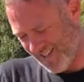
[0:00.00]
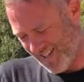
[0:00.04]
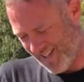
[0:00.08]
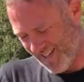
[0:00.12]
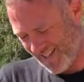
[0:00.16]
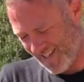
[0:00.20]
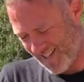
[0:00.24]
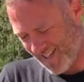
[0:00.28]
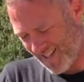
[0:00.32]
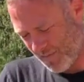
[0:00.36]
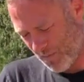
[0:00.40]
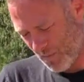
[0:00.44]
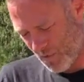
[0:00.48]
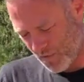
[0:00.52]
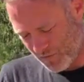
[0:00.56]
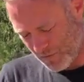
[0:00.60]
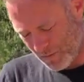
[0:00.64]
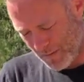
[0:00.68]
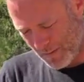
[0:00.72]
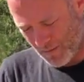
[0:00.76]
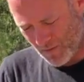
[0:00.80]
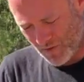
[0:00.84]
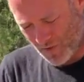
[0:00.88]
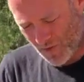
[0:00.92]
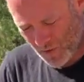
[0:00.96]
Again, most
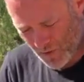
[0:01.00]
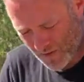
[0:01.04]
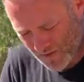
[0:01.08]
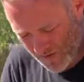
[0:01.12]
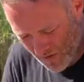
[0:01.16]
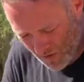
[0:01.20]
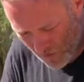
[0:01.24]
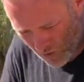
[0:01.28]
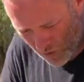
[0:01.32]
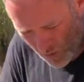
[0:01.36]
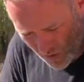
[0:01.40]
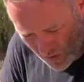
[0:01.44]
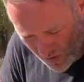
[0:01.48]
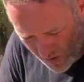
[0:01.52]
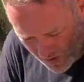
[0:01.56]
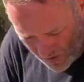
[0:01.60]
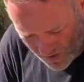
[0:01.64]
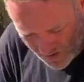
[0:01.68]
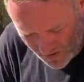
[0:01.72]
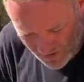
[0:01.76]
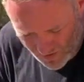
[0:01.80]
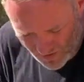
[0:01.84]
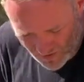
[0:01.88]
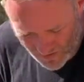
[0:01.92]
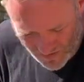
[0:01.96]
people go with the Core
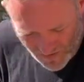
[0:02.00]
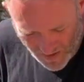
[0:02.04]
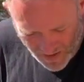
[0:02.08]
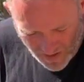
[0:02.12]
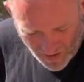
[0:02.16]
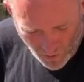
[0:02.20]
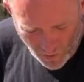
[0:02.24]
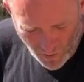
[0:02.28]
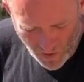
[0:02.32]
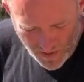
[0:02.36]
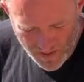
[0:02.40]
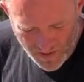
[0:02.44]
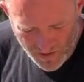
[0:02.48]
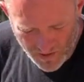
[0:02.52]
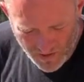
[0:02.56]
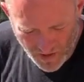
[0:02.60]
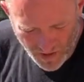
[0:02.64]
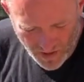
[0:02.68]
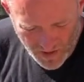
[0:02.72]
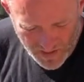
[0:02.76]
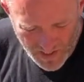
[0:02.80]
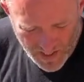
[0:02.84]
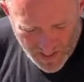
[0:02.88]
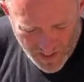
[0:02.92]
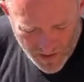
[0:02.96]
because it's not quite as
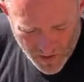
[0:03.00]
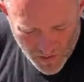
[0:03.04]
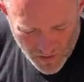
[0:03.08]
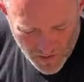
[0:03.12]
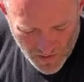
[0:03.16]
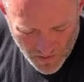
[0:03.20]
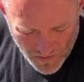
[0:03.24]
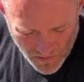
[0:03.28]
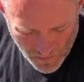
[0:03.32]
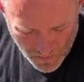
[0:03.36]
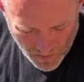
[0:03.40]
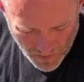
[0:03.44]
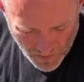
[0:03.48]
gargantuan as the